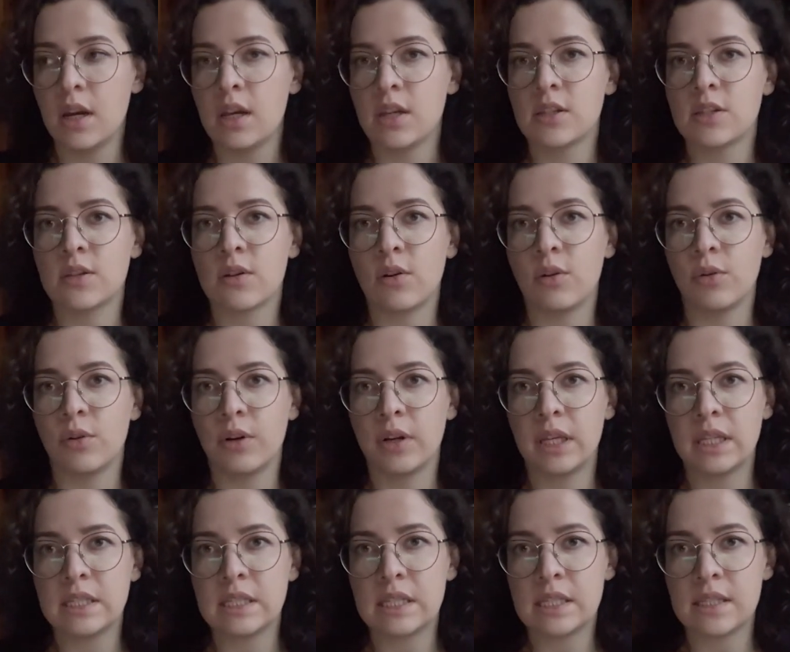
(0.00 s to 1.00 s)
So
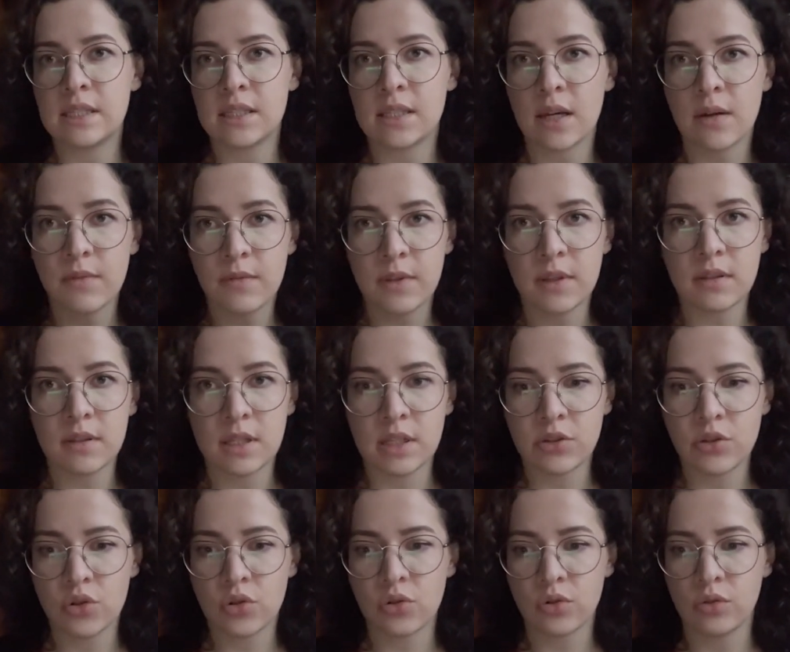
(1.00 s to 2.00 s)
it is something
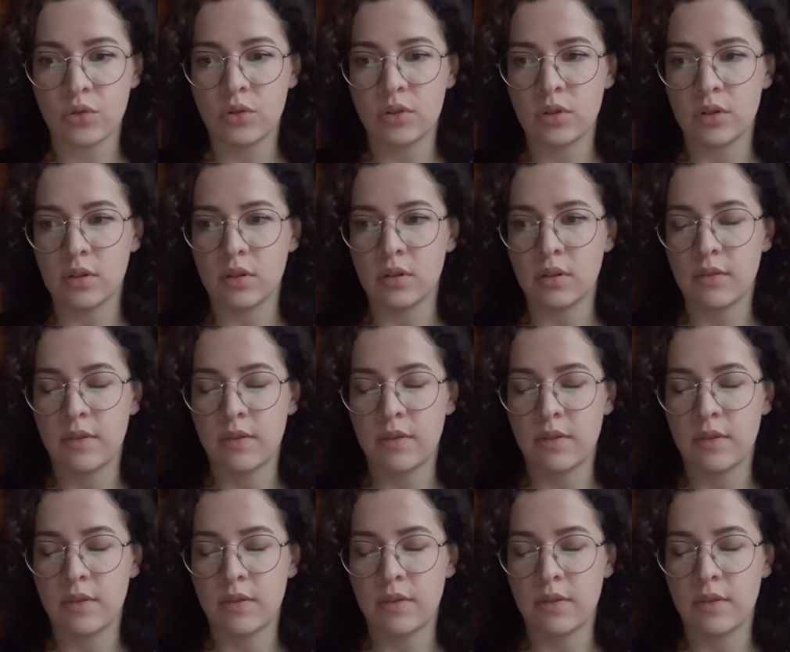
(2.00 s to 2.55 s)
that should uh,